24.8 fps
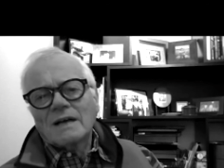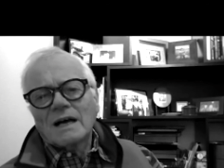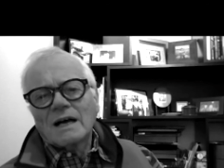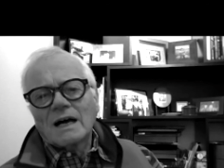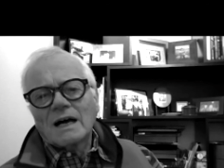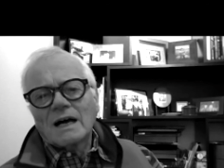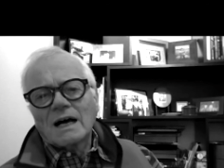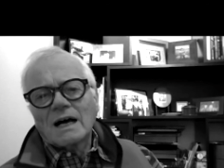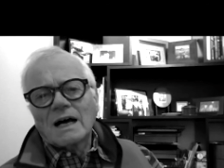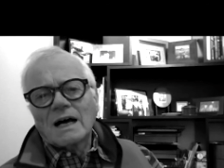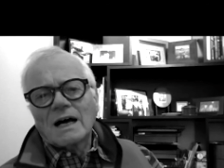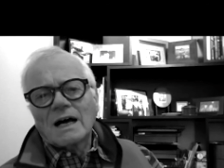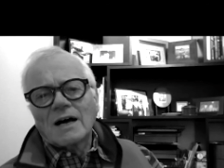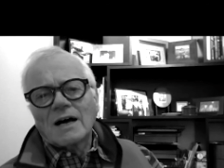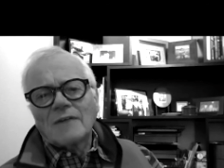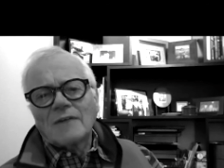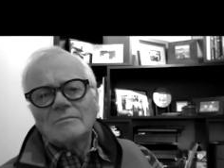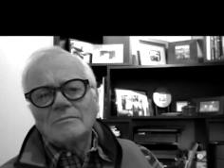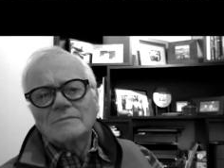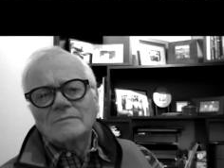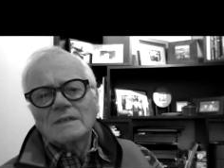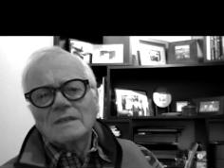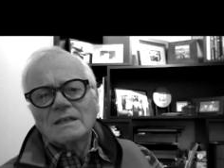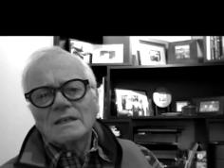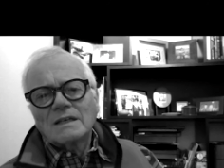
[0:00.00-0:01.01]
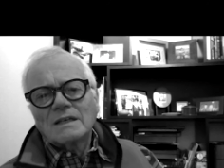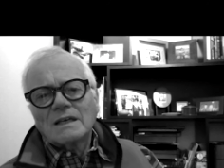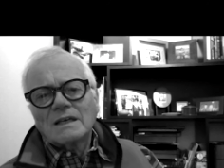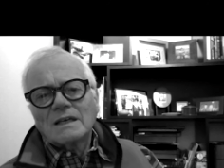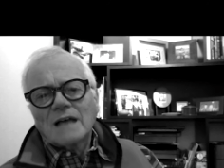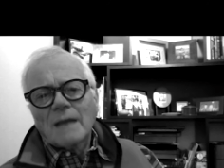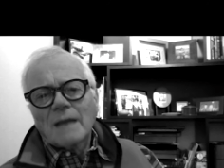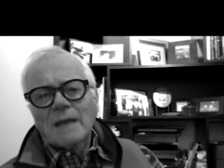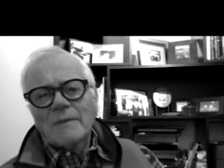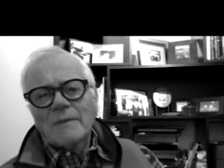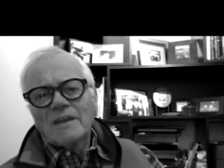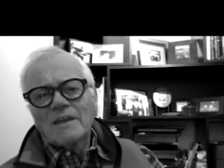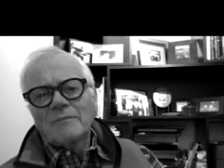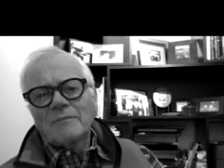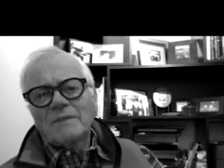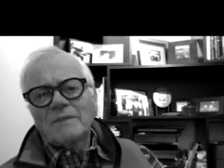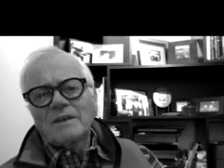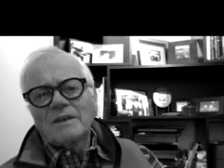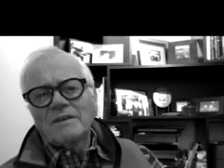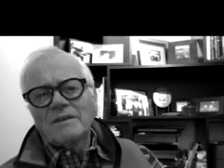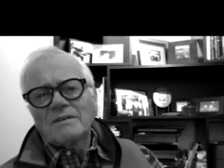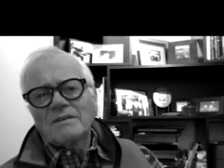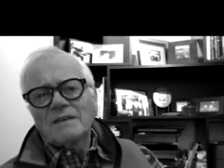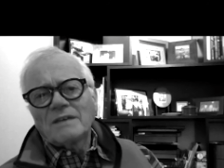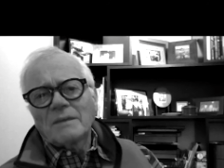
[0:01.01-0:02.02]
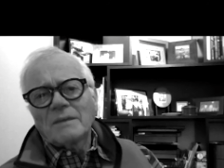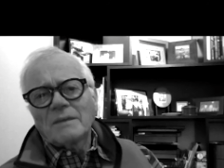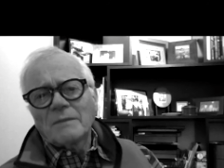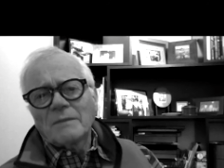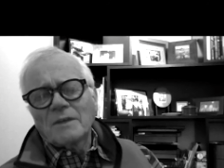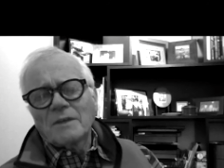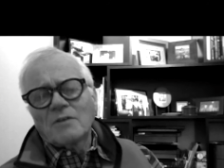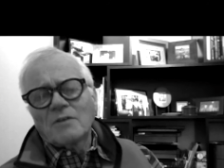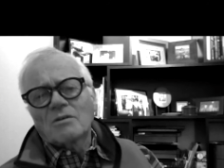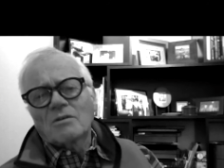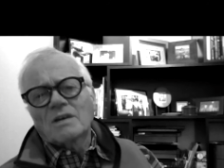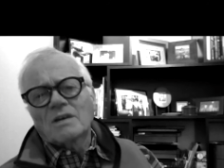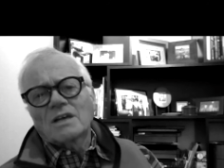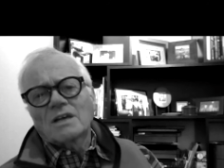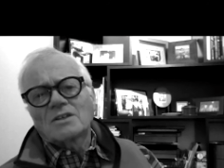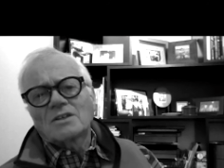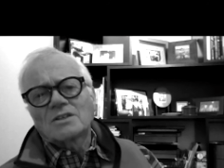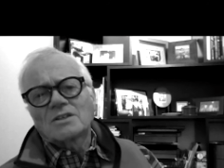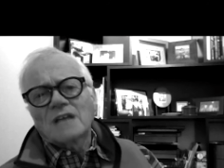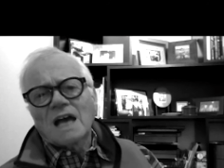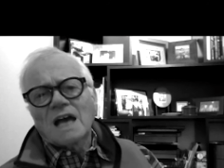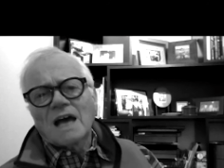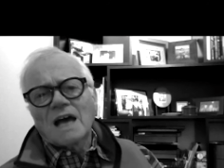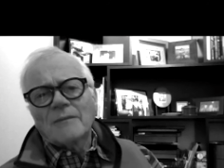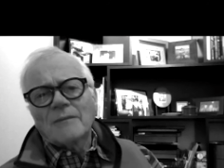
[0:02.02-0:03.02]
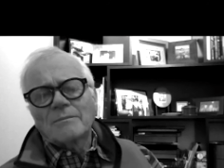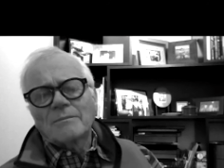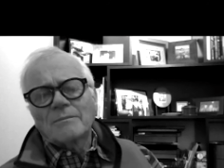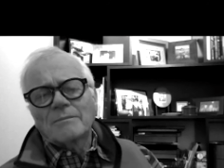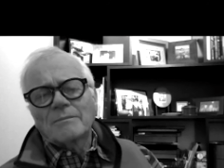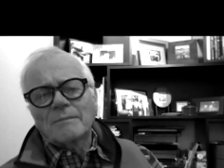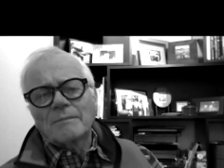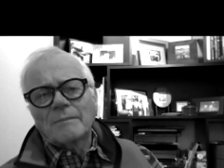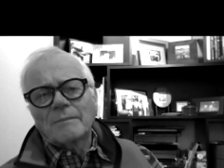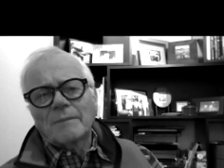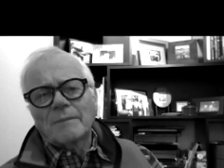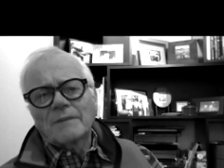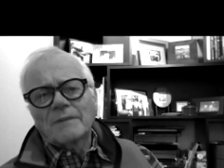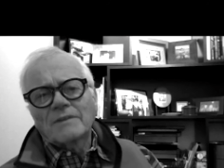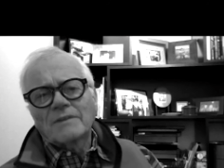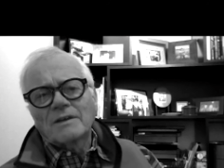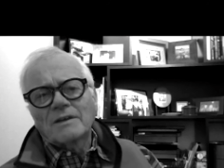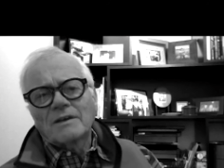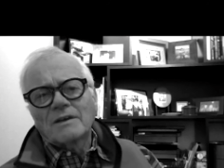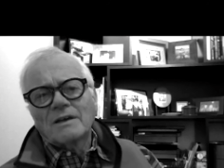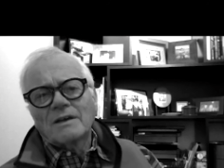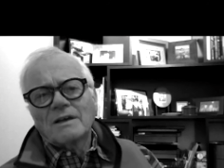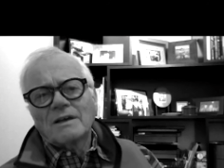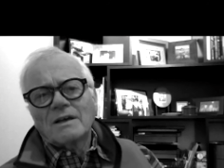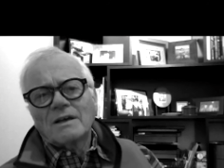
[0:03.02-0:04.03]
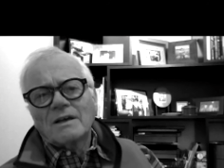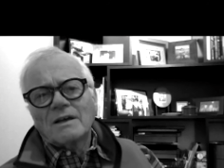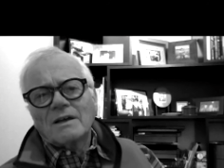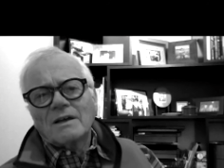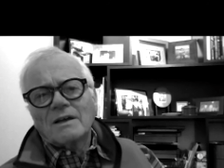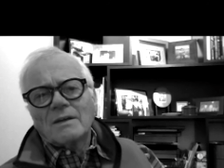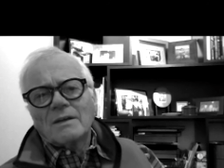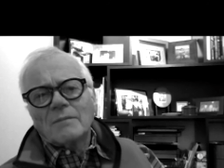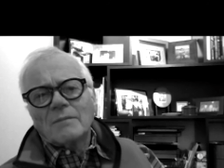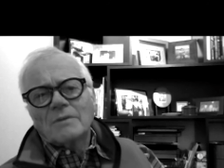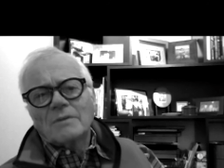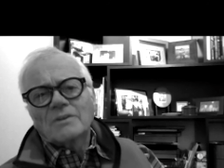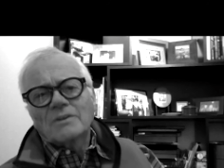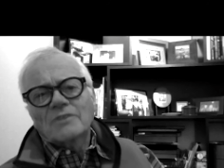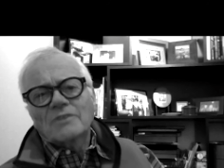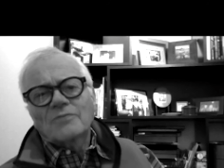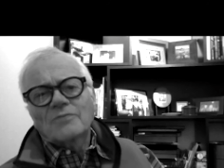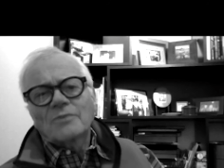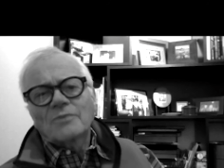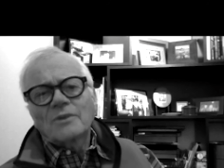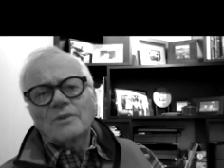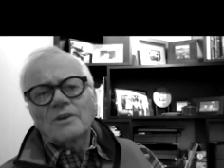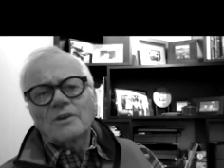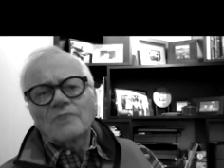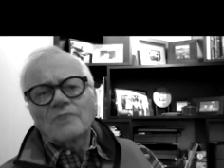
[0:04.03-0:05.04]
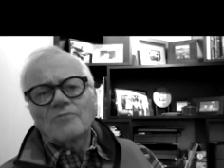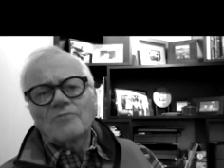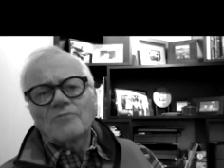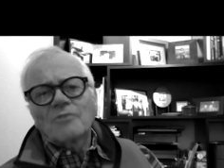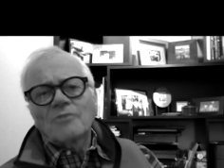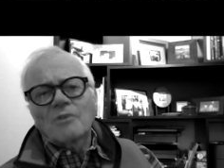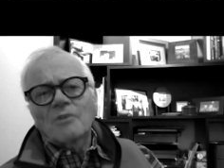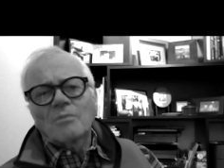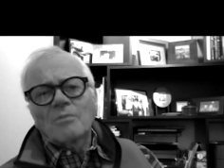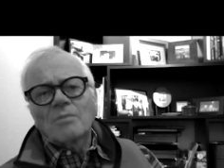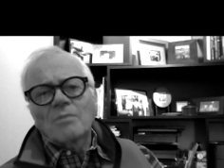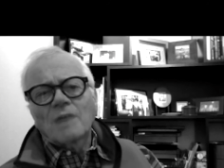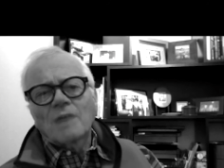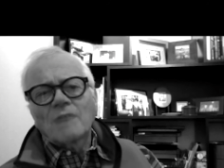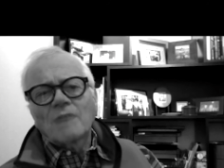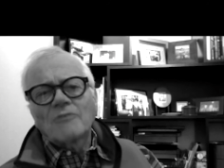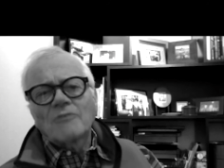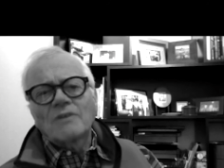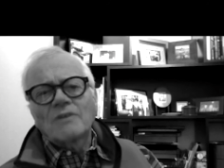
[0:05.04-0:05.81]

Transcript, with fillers: Um, I mean, it'd be it'd be okay shot, but the but the three or four puffy